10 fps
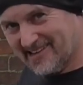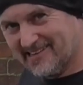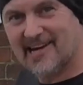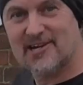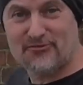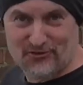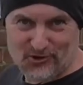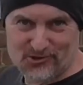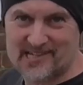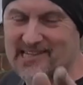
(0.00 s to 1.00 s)
The
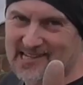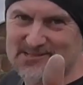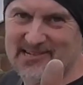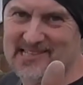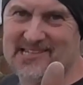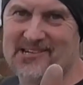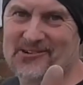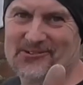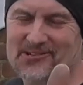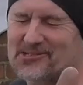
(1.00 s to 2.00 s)
A40, that's what it's
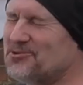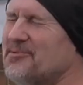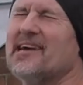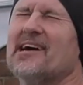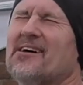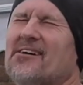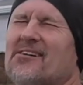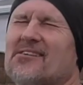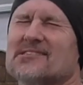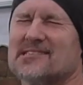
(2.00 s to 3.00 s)
called. Too many
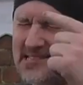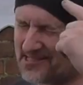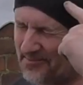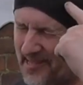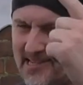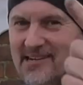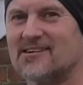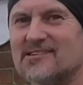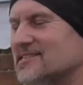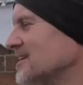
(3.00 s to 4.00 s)
cars, too many
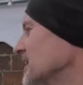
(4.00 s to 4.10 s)
cars.